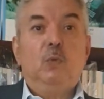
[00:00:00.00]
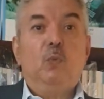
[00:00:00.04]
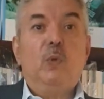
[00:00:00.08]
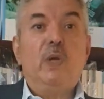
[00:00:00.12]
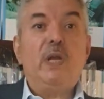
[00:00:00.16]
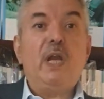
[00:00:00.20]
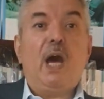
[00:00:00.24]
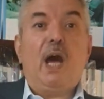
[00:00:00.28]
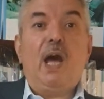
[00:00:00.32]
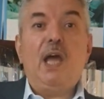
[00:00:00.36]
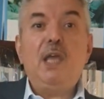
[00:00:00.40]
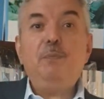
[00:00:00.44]

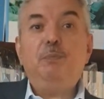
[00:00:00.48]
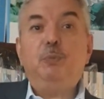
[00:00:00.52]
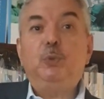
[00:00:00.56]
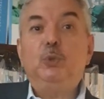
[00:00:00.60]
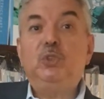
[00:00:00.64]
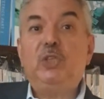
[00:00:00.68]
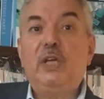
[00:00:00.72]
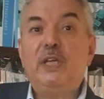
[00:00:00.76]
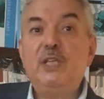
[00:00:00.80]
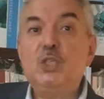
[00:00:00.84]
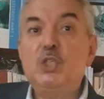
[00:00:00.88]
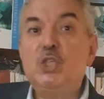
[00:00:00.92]
When
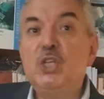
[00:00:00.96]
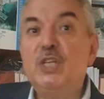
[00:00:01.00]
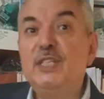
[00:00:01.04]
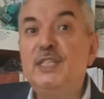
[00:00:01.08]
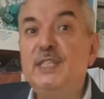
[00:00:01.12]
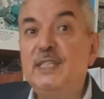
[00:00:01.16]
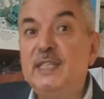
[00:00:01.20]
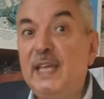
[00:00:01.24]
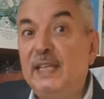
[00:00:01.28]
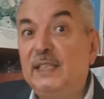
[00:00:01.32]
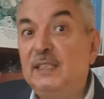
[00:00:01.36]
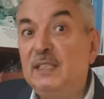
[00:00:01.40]

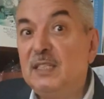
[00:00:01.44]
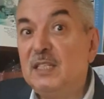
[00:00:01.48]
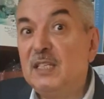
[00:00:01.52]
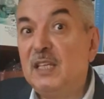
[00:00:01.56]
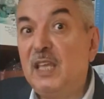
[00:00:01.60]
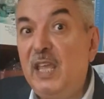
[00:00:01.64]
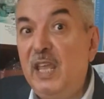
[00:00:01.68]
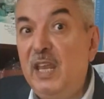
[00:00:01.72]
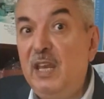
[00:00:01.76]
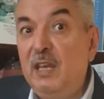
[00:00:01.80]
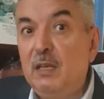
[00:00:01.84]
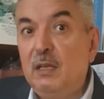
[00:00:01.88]
hypotension
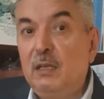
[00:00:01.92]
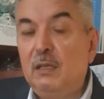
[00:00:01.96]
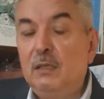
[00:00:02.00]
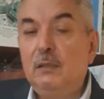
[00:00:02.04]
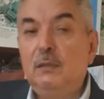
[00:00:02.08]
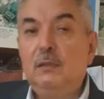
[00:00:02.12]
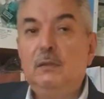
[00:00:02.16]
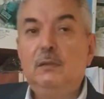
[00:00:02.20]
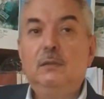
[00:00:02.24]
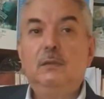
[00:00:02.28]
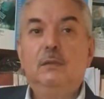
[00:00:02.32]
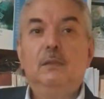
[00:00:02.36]
sets
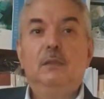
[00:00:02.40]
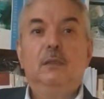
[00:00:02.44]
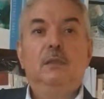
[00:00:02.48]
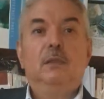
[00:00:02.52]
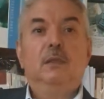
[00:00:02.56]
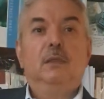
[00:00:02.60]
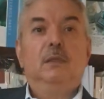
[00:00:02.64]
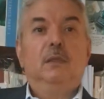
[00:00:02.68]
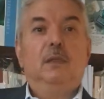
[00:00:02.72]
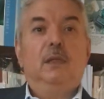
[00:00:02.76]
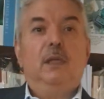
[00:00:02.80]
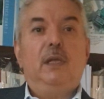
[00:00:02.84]

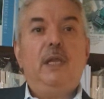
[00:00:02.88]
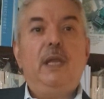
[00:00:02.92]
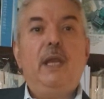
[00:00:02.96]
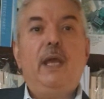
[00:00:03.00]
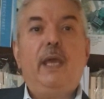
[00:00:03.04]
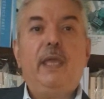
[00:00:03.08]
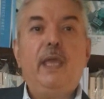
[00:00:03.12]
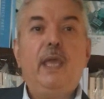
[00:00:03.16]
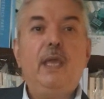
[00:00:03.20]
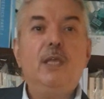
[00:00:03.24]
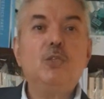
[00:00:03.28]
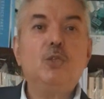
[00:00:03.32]
in, In
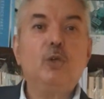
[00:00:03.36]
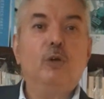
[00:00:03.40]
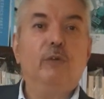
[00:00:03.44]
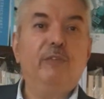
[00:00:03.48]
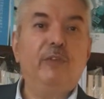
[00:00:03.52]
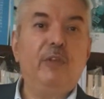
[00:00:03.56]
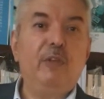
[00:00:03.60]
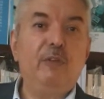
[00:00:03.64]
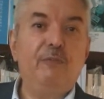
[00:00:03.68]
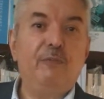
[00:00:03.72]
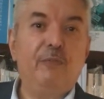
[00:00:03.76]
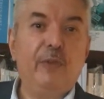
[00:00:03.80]
a case
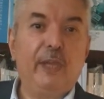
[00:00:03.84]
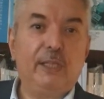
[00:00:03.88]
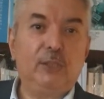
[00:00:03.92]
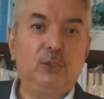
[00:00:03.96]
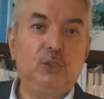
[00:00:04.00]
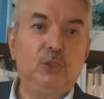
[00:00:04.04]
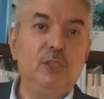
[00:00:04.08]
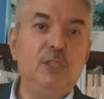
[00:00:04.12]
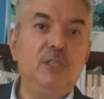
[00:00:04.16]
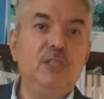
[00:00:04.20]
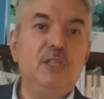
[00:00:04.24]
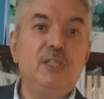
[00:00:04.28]
of
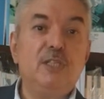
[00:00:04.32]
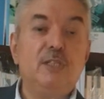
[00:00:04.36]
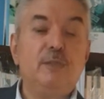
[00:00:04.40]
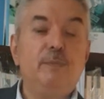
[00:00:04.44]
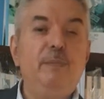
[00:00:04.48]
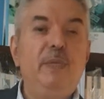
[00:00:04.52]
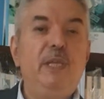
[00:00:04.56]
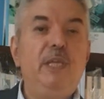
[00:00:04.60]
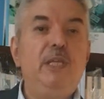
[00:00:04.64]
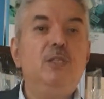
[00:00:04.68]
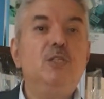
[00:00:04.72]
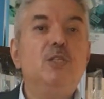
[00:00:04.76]
infection,
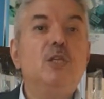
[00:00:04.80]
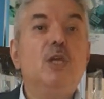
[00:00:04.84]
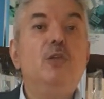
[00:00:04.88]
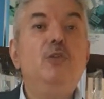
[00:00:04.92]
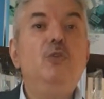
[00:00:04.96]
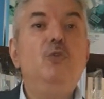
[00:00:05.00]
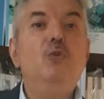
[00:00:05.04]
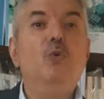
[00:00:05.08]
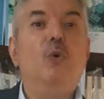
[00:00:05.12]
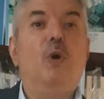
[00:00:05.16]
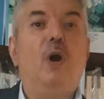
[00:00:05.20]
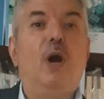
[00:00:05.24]
this means
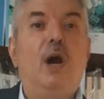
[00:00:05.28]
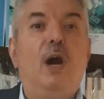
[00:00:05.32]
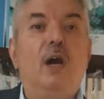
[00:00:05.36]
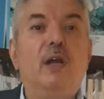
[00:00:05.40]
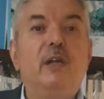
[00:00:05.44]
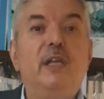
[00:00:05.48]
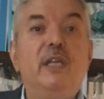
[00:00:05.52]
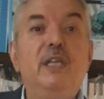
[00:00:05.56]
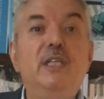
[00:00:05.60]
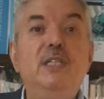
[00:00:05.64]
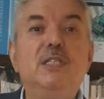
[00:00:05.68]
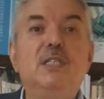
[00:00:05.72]
you
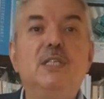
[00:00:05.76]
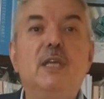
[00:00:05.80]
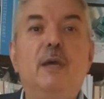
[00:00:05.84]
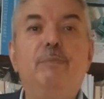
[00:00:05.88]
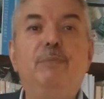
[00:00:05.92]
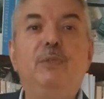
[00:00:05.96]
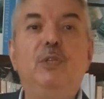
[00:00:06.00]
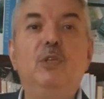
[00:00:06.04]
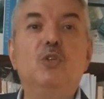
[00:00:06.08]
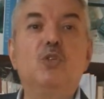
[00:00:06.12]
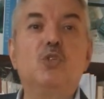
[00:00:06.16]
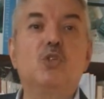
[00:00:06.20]
are in
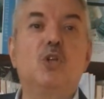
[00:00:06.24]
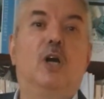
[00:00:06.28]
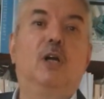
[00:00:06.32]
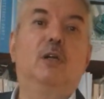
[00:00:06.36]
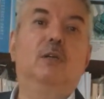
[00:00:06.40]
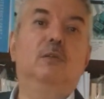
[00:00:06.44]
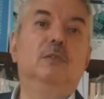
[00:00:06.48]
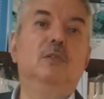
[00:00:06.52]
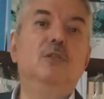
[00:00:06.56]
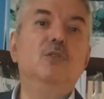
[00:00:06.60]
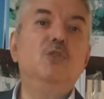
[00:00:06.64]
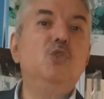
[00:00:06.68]
septic
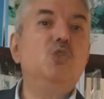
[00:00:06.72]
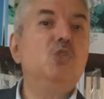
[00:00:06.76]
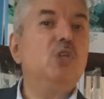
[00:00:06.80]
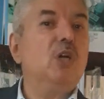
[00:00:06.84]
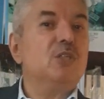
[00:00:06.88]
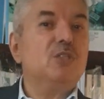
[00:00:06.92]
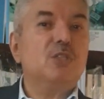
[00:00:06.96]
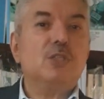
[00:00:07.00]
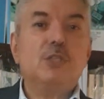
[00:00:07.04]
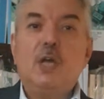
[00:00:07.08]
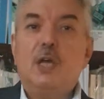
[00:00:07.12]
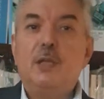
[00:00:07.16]
shock,
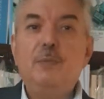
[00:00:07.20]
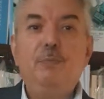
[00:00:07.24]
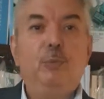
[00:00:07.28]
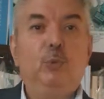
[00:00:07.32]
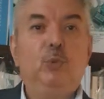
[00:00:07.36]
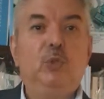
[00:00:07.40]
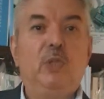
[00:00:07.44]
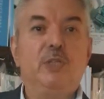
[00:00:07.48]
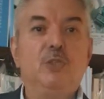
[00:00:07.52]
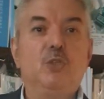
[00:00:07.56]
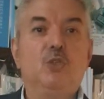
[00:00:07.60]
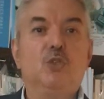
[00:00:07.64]
just
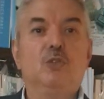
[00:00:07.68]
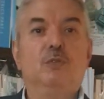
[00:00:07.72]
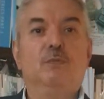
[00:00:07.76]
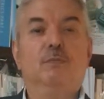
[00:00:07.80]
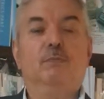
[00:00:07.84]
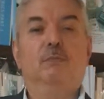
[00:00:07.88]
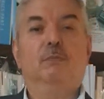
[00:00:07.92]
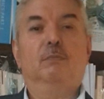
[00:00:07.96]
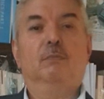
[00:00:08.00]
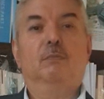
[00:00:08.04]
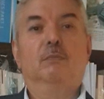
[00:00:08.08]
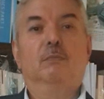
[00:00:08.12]
hypotension.
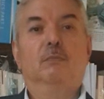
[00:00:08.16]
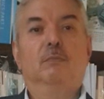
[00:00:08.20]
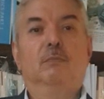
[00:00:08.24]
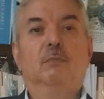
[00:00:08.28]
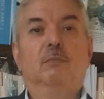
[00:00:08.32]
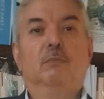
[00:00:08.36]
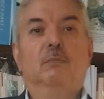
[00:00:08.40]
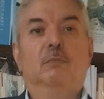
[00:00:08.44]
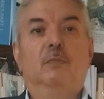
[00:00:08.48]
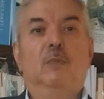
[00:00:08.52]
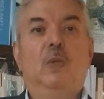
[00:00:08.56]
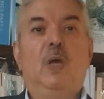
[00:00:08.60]

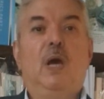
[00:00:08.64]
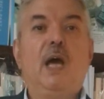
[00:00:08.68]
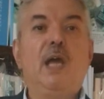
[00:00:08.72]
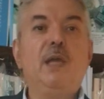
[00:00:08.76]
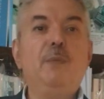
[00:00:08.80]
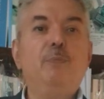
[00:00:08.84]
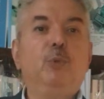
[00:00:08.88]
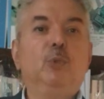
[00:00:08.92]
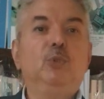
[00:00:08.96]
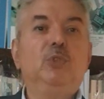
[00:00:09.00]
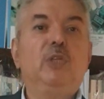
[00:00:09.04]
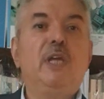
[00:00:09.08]

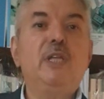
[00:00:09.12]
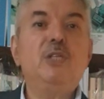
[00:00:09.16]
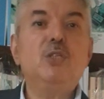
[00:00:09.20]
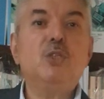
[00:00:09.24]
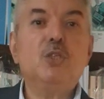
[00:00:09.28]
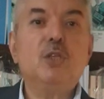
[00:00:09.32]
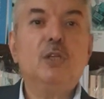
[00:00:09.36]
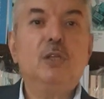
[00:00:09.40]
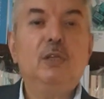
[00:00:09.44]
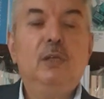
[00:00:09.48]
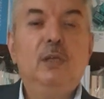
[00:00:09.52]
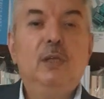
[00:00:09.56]

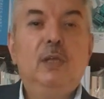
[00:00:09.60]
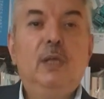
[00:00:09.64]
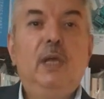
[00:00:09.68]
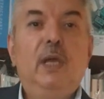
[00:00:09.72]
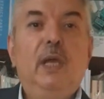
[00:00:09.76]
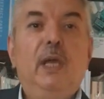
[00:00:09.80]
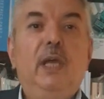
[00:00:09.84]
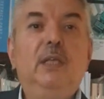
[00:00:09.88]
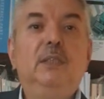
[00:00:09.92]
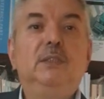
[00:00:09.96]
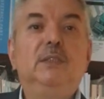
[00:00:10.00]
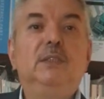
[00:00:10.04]
Hypotension
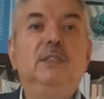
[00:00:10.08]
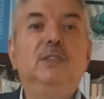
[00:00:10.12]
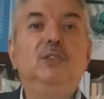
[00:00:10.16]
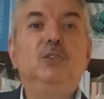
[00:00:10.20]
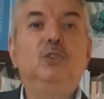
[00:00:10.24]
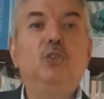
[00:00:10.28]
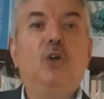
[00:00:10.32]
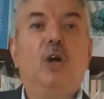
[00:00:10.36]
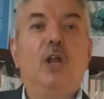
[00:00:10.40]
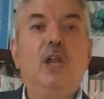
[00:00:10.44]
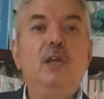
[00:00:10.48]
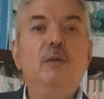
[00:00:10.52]
is
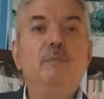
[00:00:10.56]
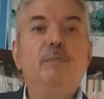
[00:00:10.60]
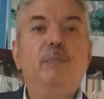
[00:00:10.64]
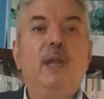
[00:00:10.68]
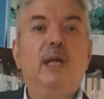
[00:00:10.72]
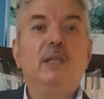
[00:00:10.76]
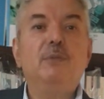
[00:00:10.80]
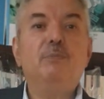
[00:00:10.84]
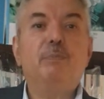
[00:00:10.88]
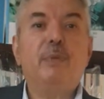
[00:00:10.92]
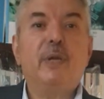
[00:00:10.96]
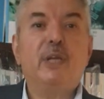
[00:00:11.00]
systolic
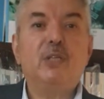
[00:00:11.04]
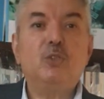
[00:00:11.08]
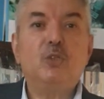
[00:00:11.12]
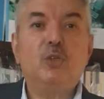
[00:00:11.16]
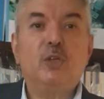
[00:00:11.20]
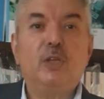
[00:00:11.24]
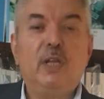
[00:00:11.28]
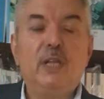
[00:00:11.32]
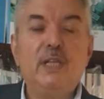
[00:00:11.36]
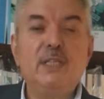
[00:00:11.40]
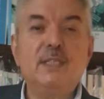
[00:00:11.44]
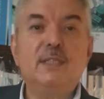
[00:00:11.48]
blood
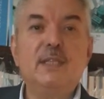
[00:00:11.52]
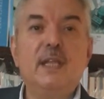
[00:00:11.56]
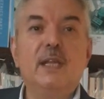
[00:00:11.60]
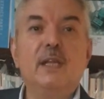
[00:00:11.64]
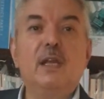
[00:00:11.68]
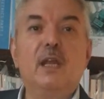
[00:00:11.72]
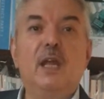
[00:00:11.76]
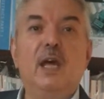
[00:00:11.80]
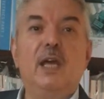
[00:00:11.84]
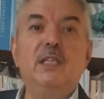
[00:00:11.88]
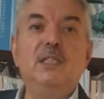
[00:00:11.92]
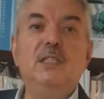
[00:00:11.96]
pressure less
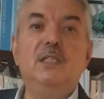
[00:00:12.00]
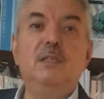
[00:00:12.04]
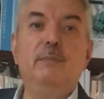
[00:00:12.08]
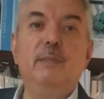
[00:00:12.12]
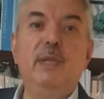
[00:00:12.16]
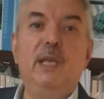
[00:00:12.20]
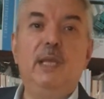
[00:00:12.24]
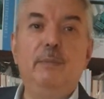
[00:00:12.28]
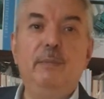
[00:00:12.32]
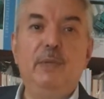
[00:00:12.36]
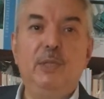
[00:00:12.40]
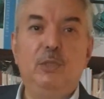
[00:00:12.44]
than 90
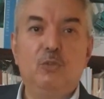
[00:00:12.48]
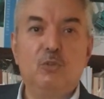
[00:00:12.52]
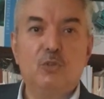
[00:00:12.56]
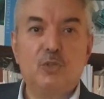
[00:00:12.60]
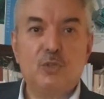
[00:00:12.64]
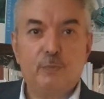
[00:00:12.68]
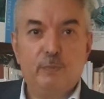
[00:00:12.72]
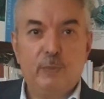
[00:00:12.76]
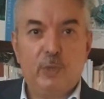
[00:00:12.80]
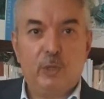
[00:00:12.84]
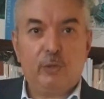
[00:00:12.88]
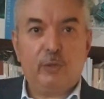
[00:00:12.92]

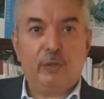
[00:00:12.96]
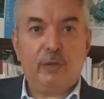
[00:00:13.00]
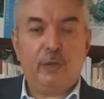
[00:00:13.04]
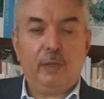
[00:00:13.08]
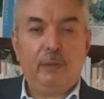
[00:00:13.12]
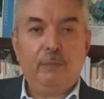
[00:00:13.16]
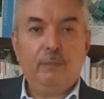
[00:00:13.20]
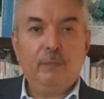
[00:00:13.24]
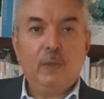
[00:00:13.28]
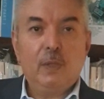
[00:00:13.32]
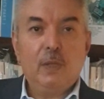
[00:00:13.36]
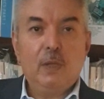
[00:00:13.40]
millimeters mercury,